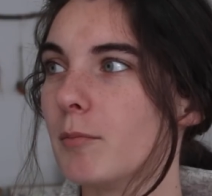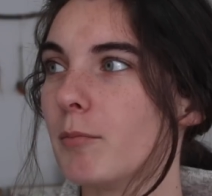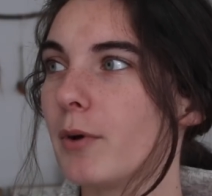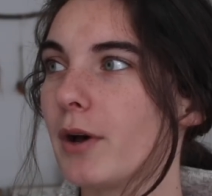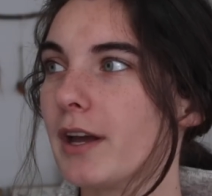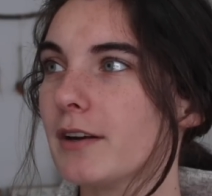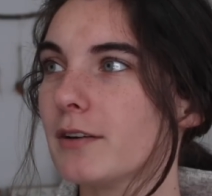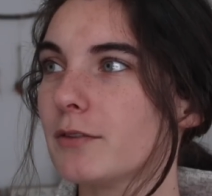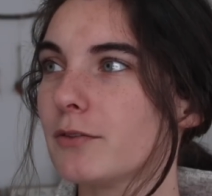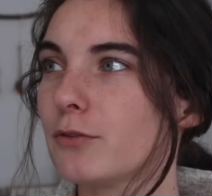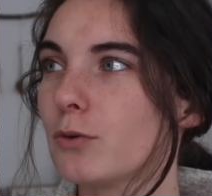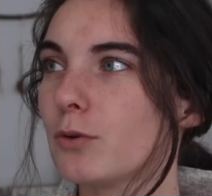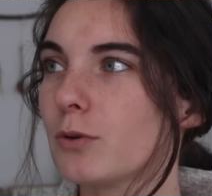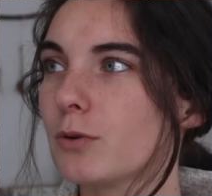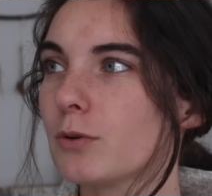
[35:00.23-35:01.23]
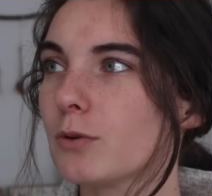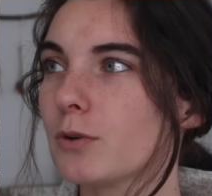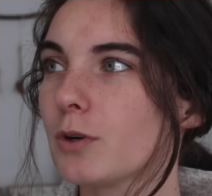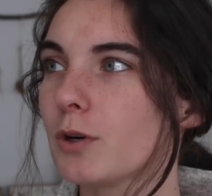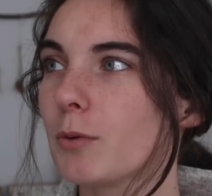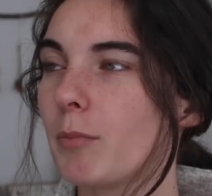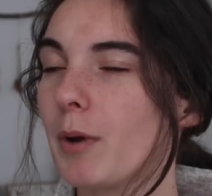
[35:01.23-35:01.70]
but
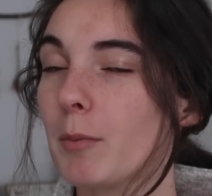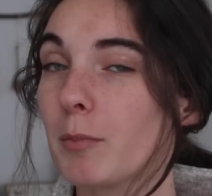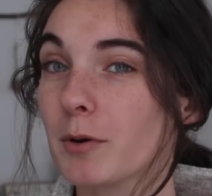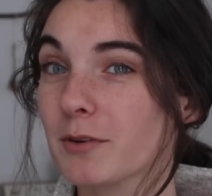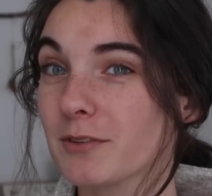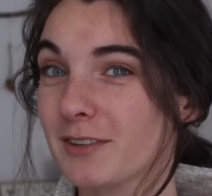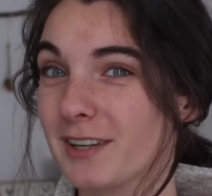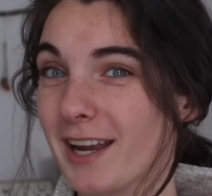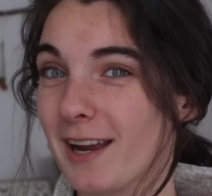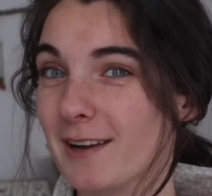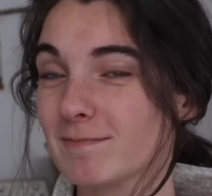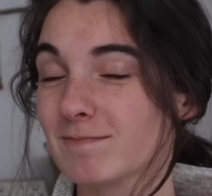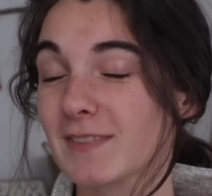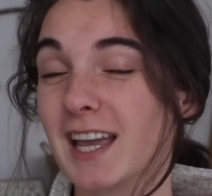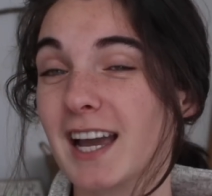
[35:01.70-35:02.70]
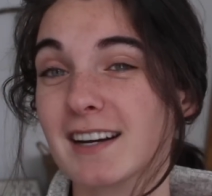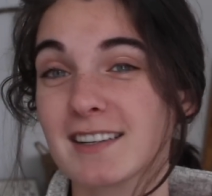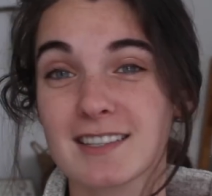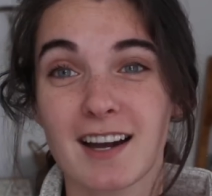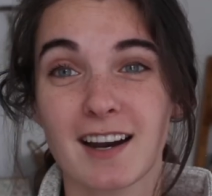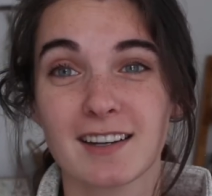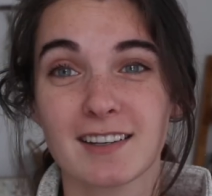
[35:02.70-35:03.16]
for my birthday, I
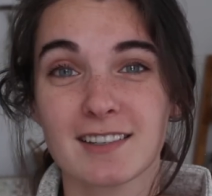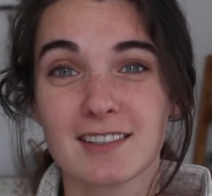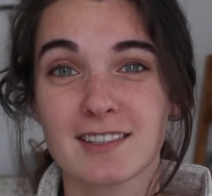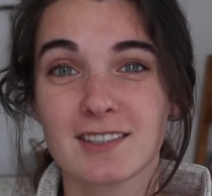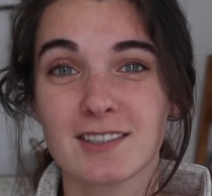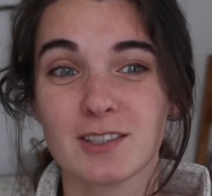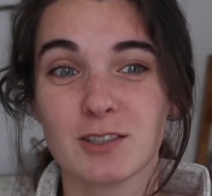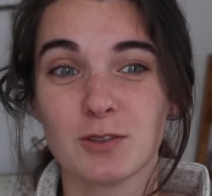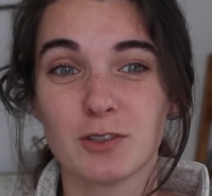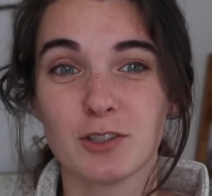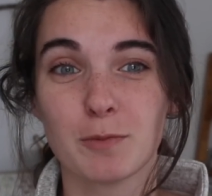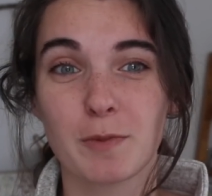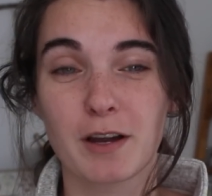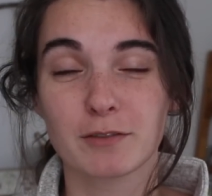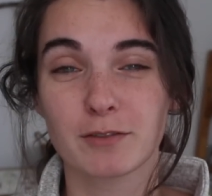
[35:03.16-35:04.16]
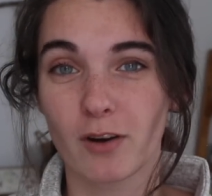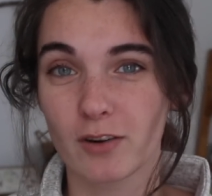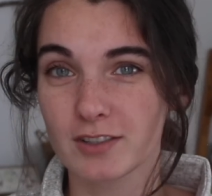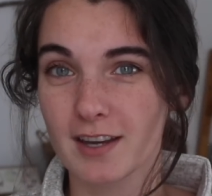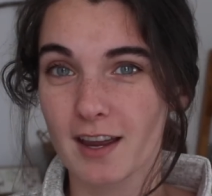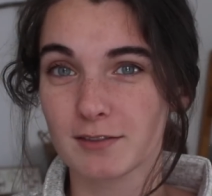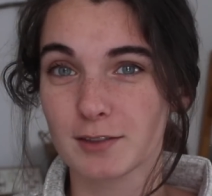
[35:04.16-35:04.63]
decided to do my
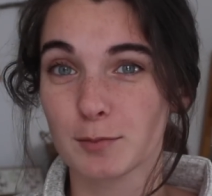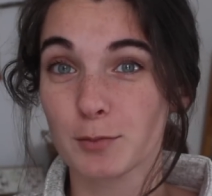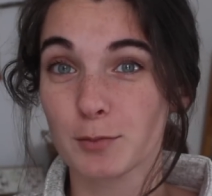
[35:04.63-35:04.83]
first ever